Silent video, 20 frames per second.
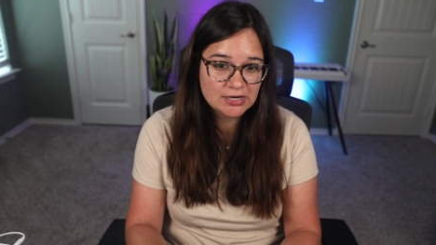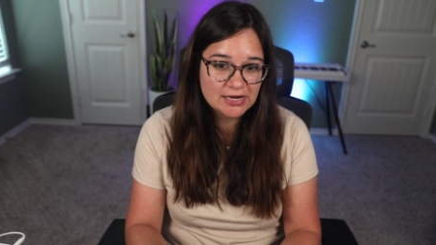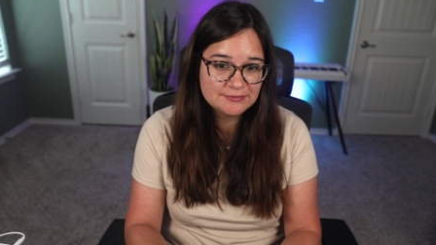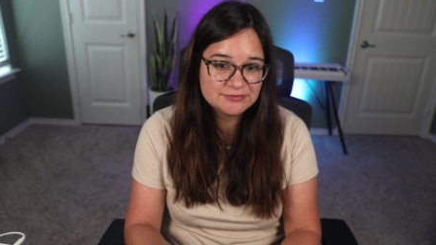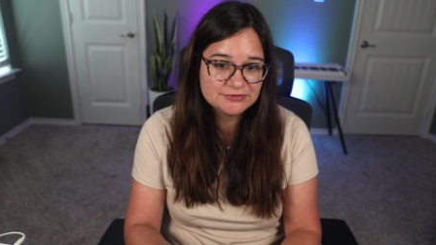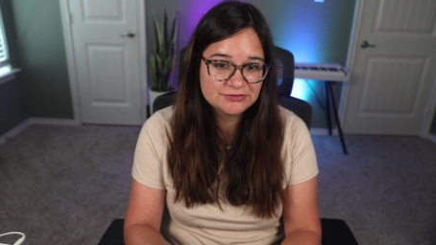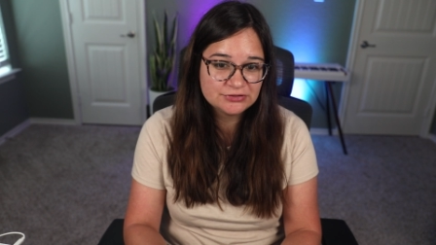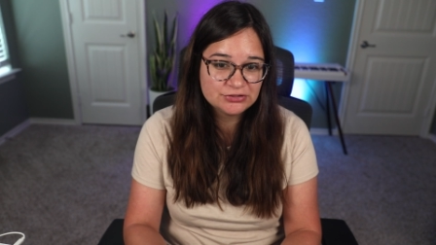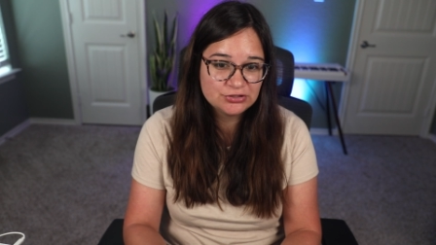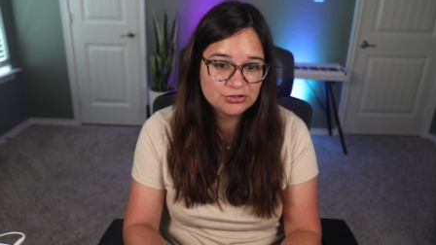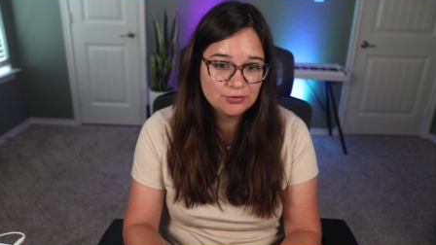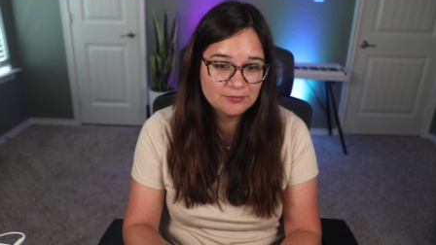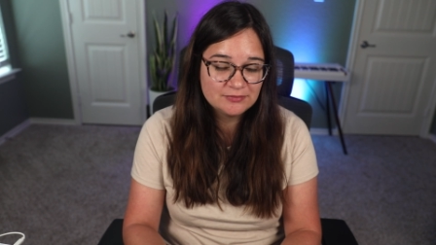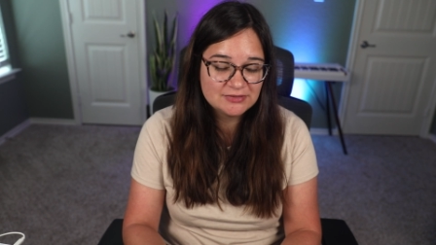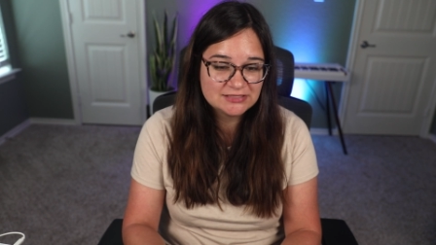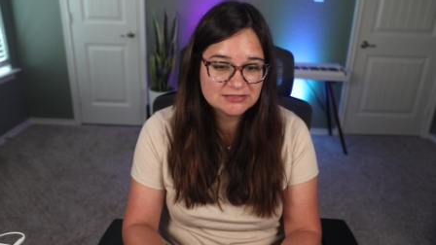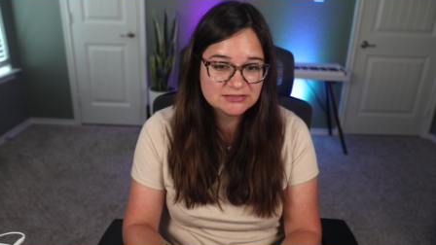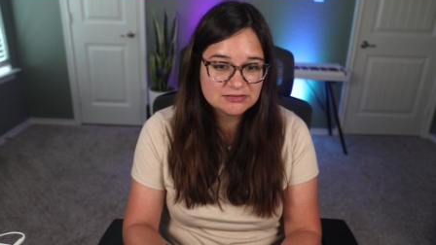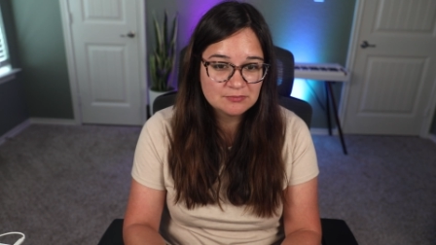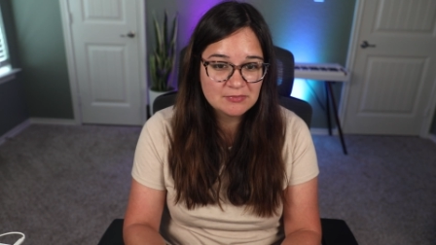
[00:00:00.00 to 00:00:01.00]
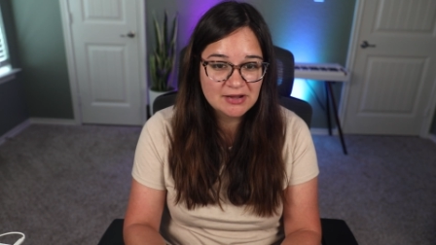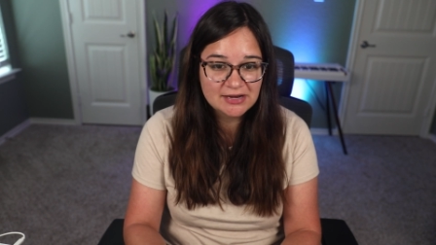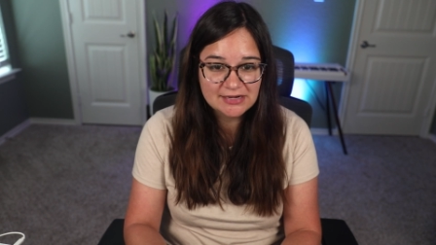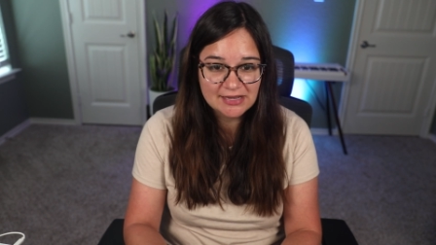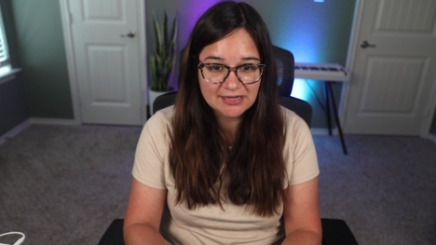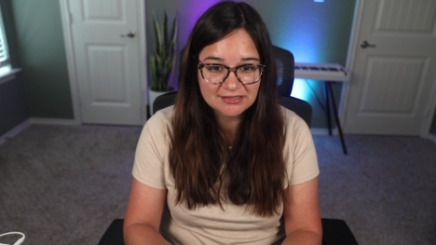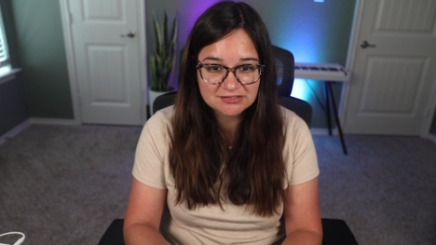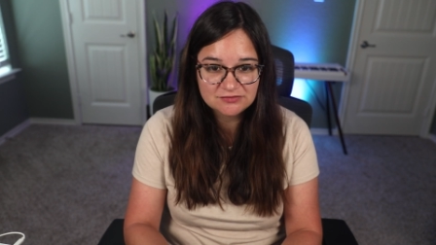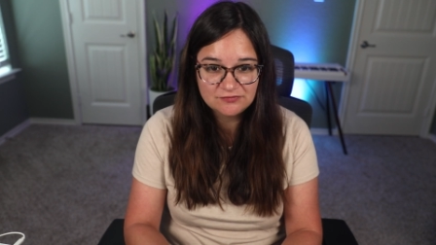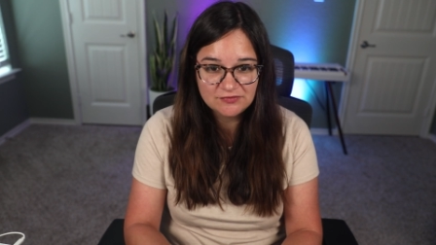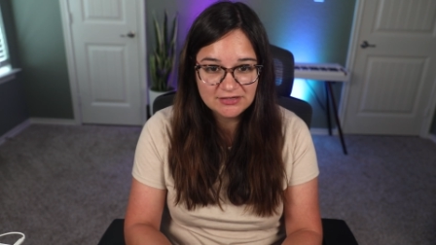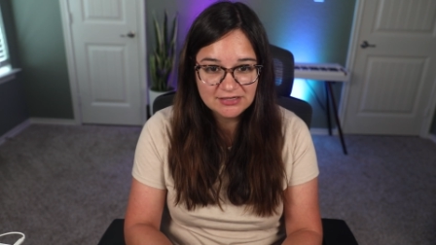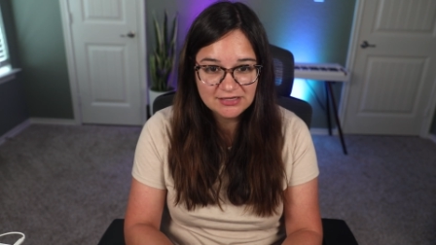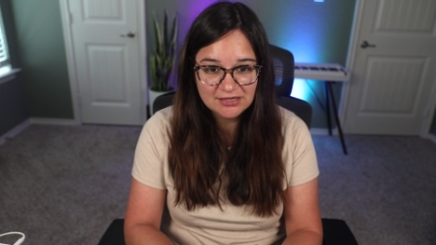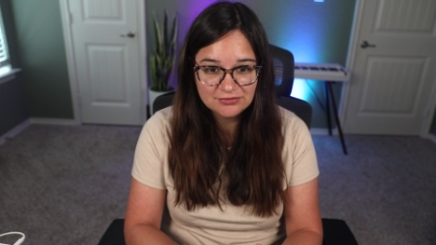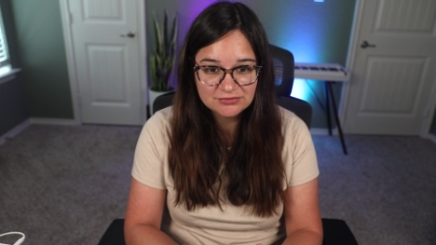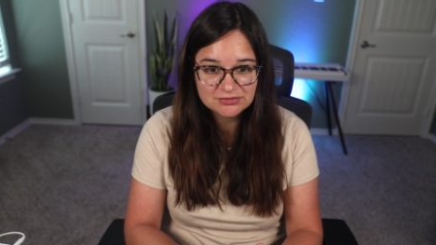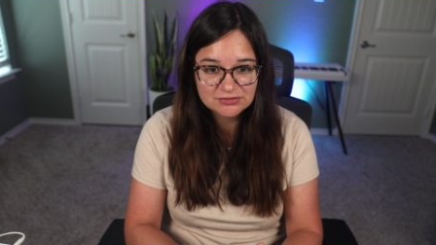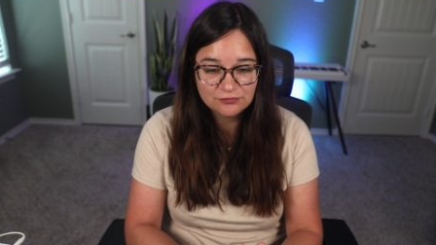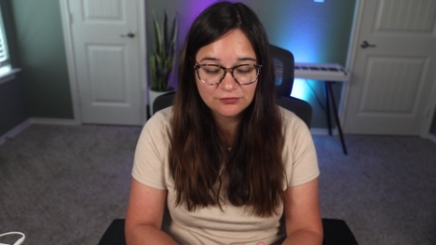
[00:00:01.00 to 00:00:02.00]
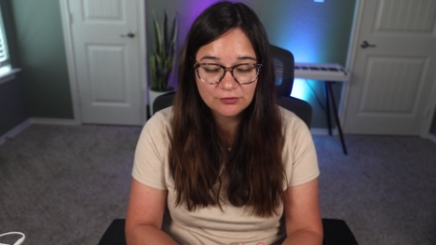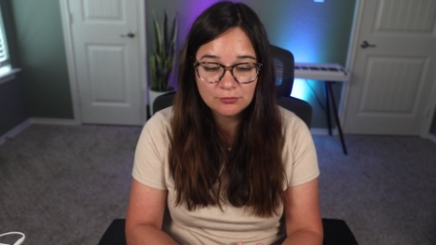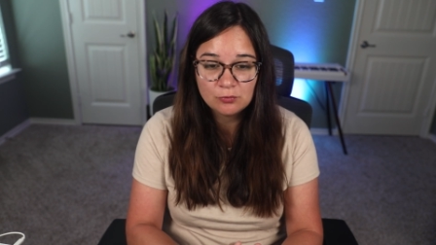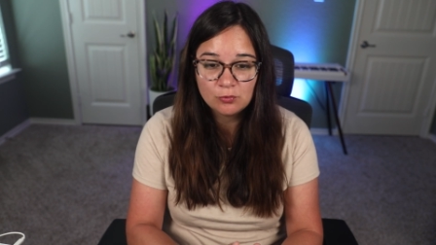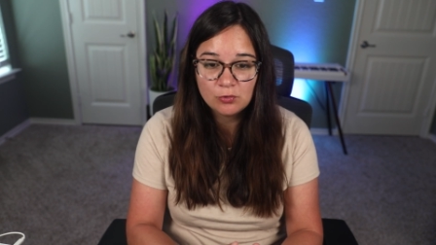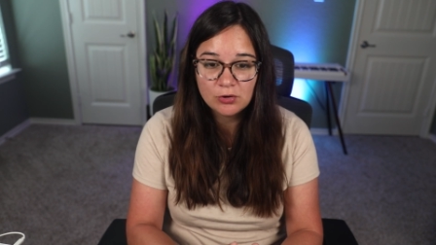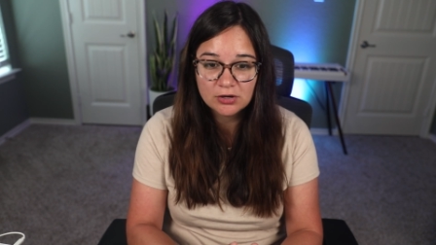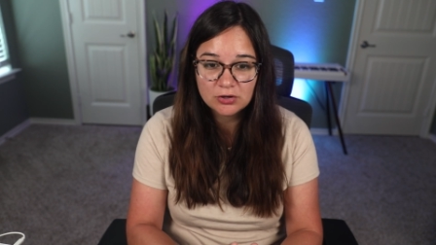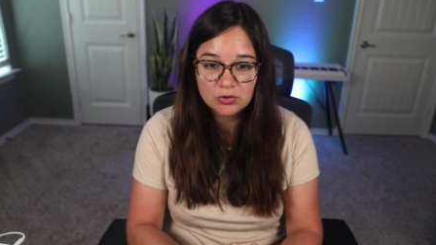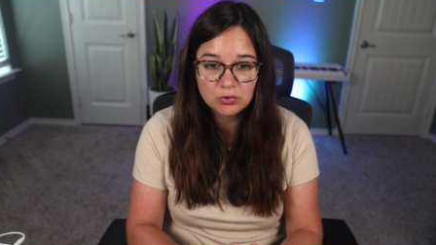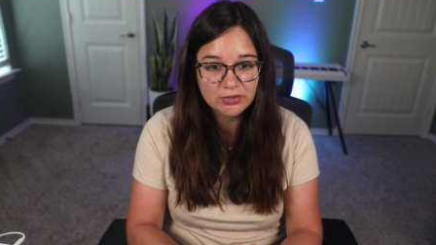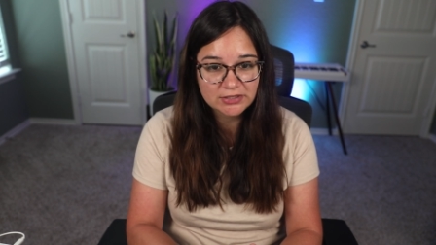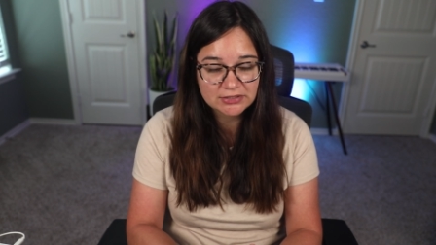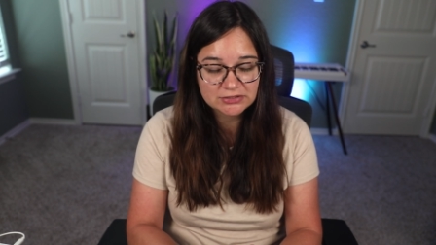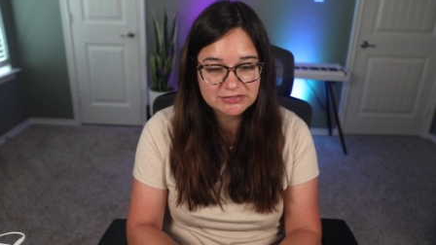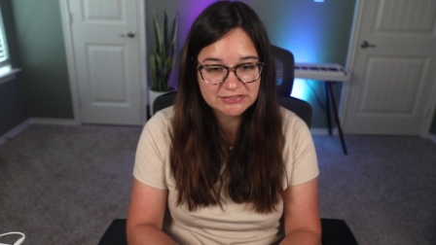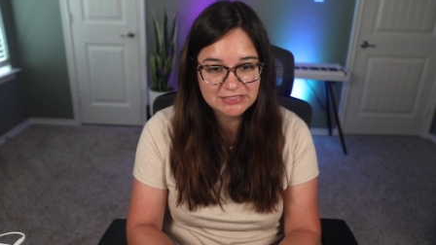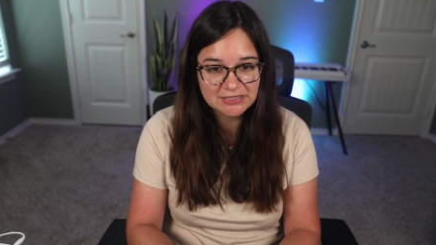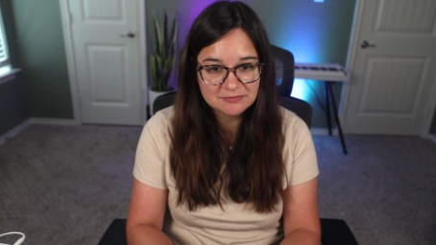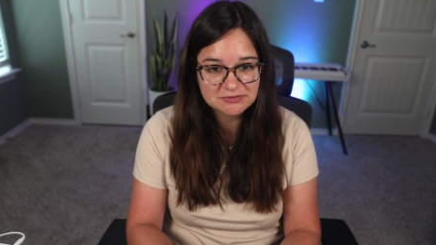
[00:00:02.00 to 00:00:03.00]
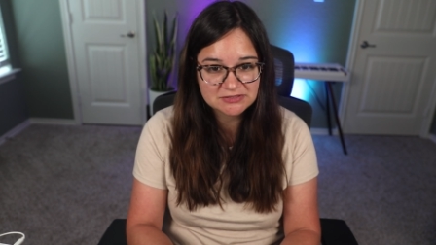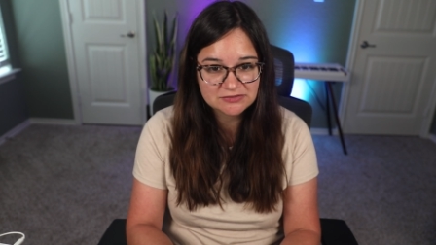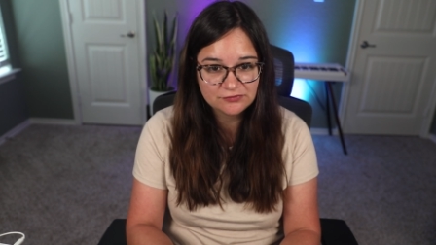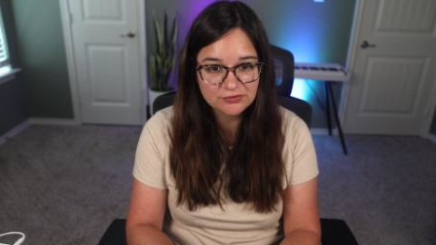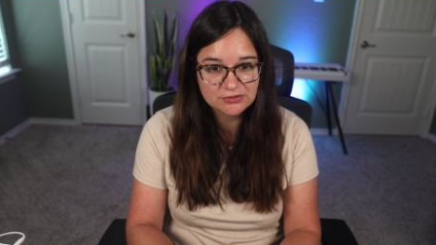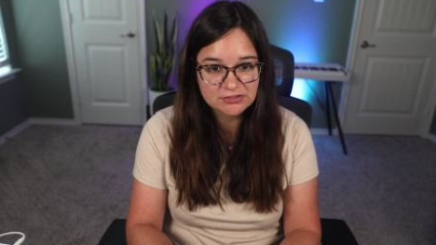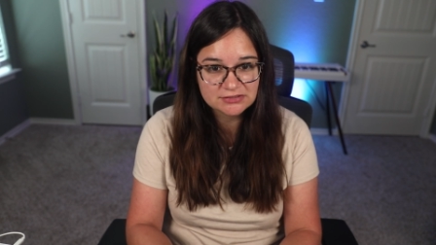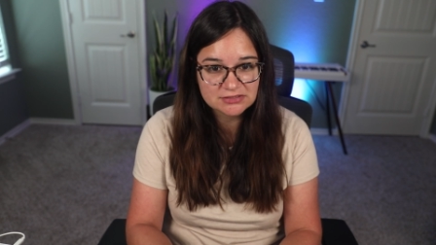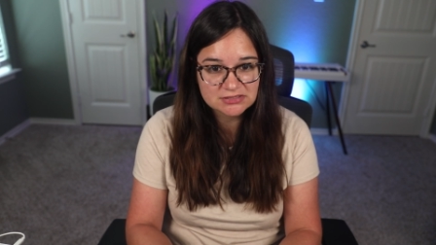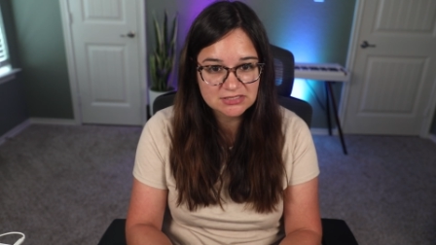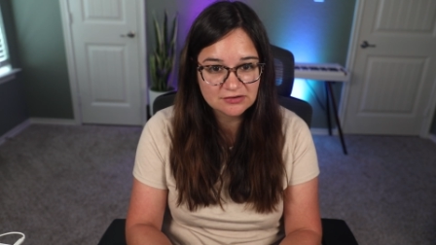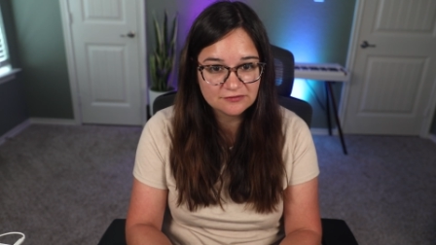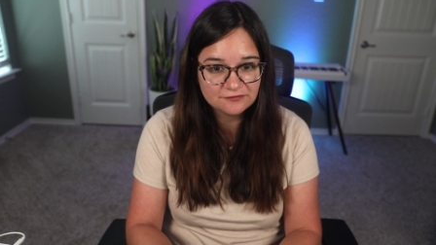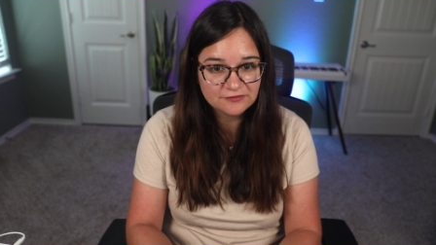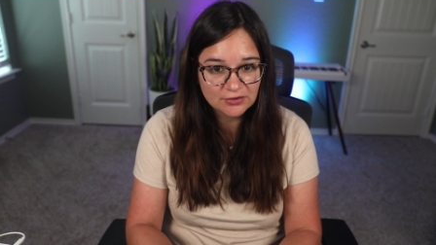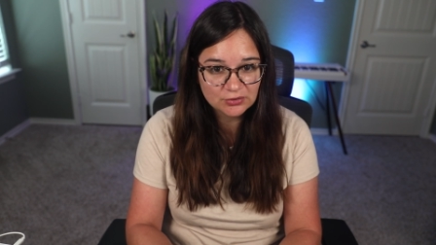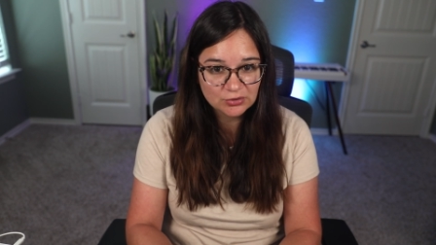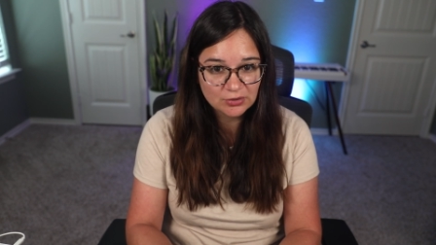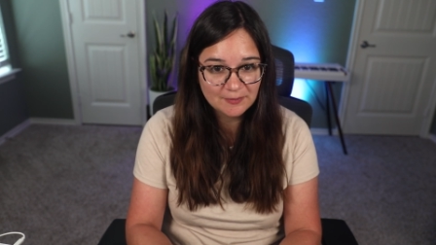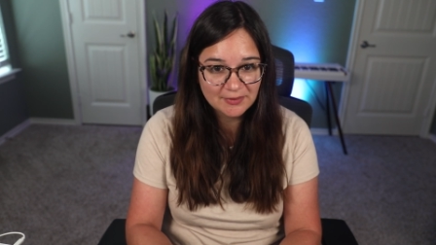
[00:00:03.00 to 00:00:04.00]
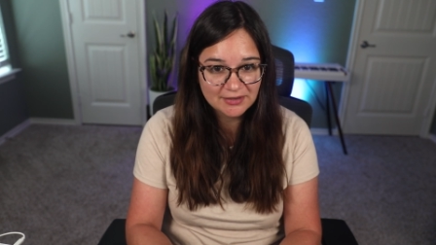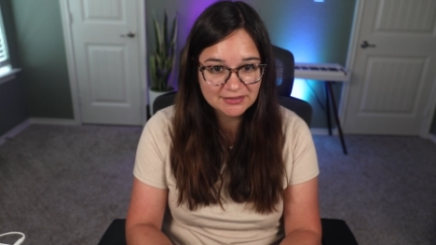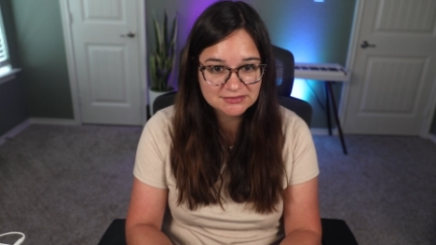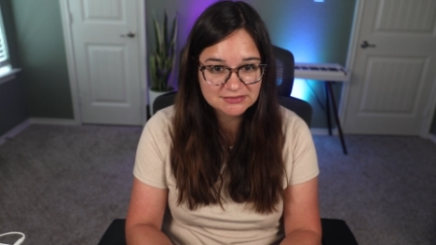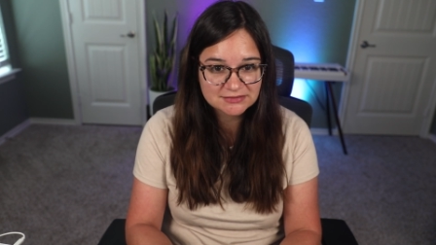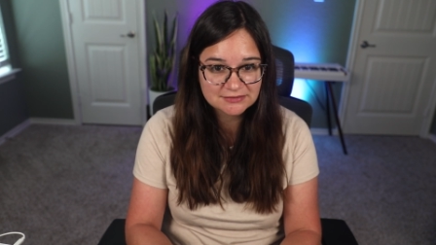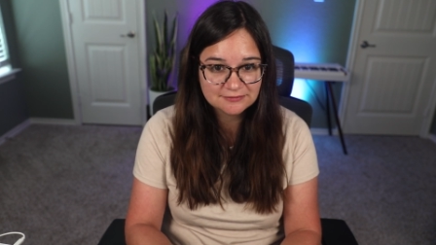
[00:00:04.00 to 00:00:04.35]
so you don't miss my next videos for more quick tips for using Follow Boss.